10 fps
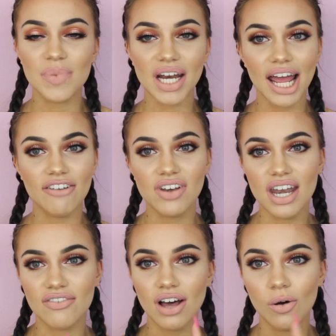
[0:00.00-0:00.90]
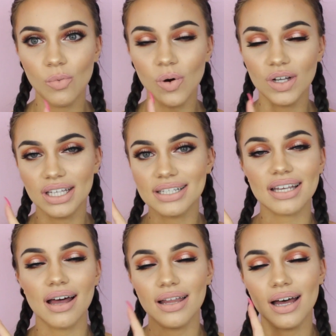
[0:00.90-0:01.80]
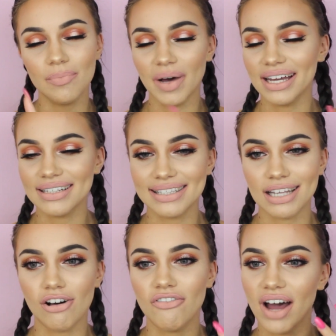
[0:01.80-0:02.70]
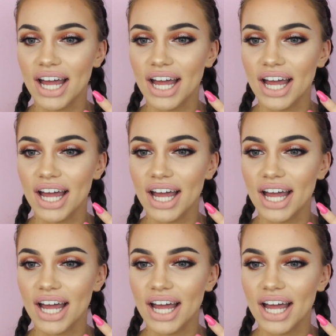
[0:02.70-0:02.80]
But I have never worn this color by itself.